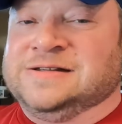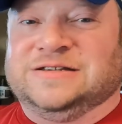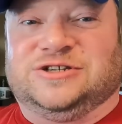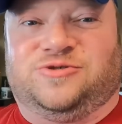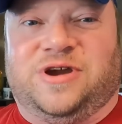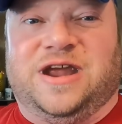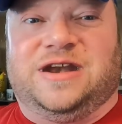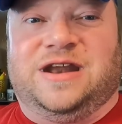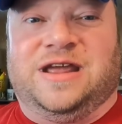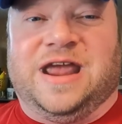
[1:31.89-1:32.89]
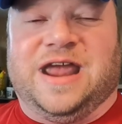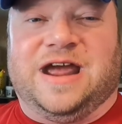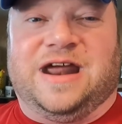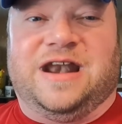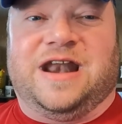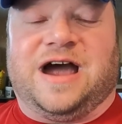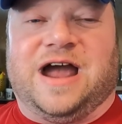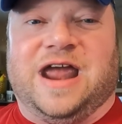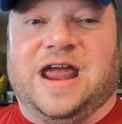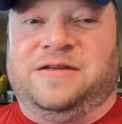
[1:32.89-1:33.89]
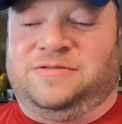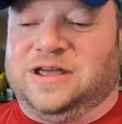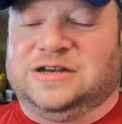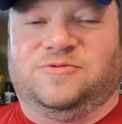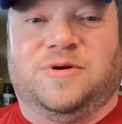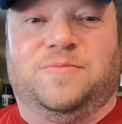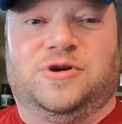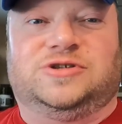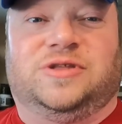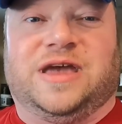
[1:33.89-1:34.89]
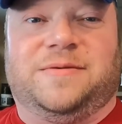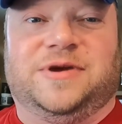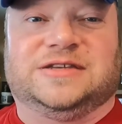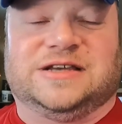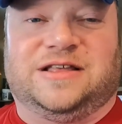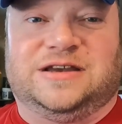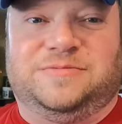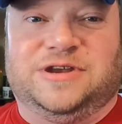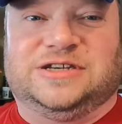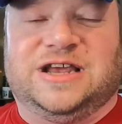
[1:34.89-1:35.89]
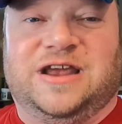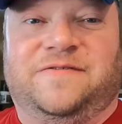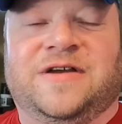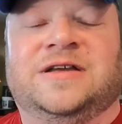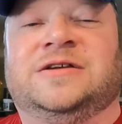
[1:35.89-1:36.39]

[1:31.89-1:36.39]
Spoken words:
It's great, and I like to wear boots with that because I like to be safe.